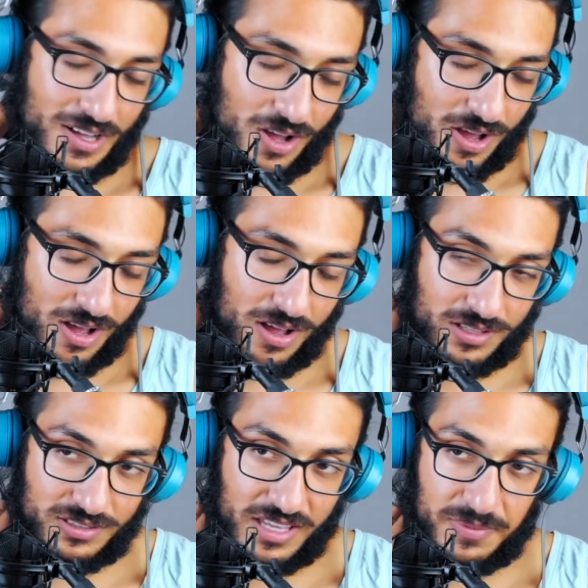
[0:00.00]
Oh,
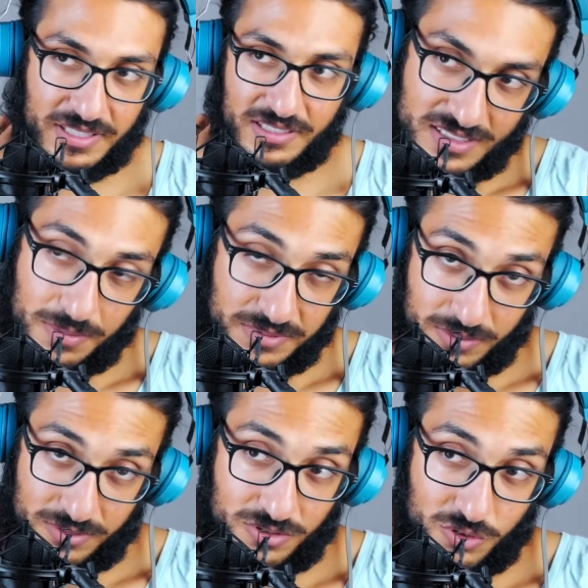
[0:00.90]
damn it.
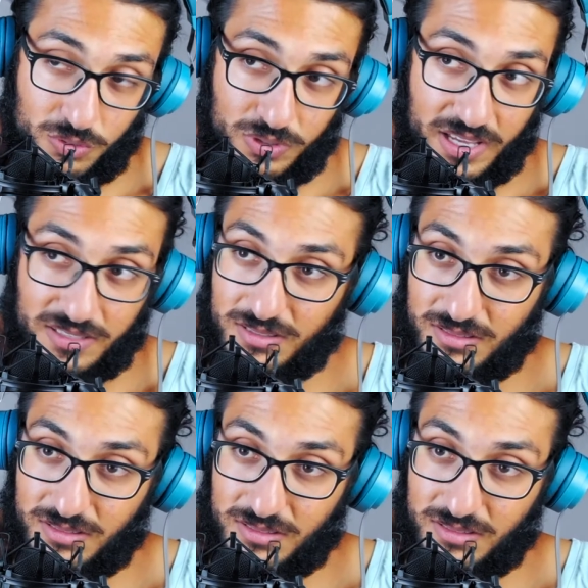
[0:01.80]
Sometimes it's true, guys.